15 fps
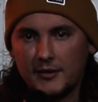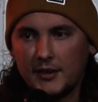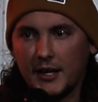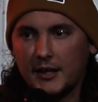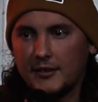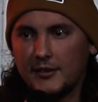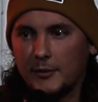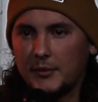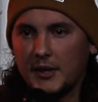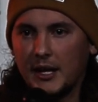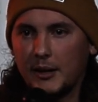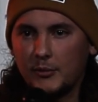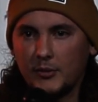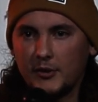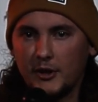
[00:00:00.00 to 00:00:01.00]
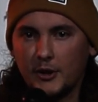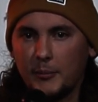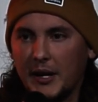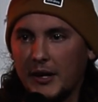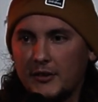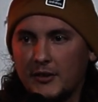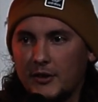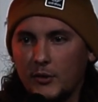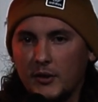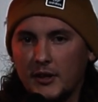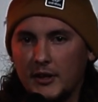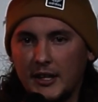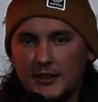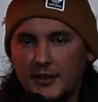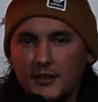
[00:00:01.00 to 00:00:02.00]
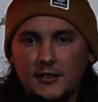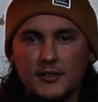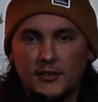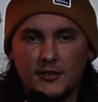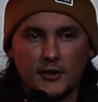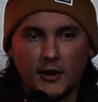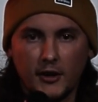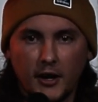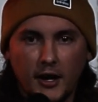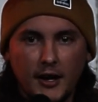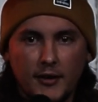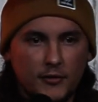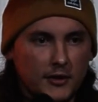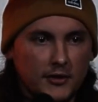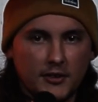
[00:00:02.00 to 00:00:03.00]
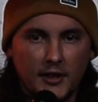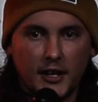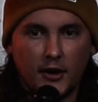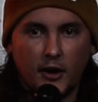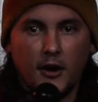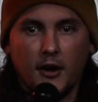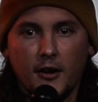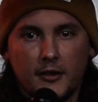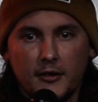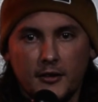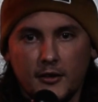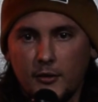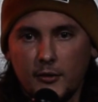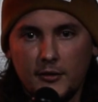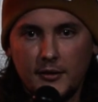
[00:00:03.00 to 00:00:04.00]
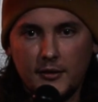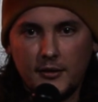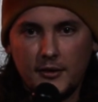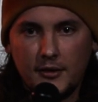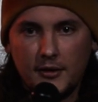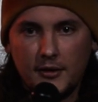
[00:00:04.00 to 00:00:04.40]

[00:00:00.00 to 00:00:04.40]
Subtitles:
is that sometimes when you're about to do it, it doesn't start off just like hard, dude.